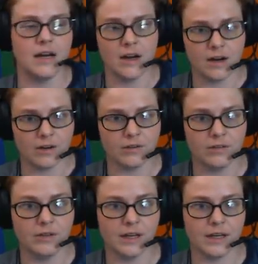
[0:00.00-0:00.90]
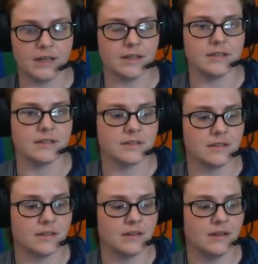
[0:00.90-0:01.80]
know is
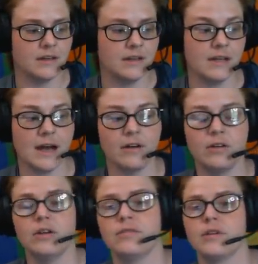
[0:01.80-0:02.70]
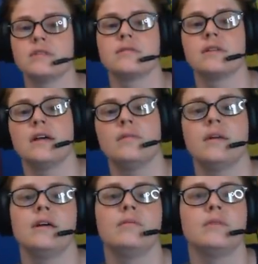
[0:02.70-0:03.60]
now good friends with them
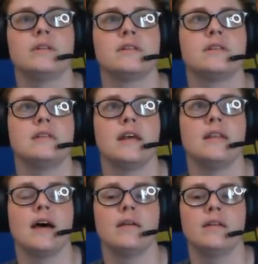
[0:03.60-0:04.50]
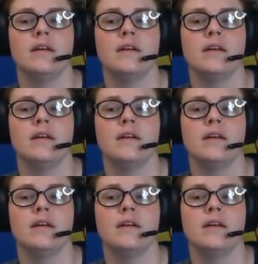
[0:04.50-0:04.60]
and would say that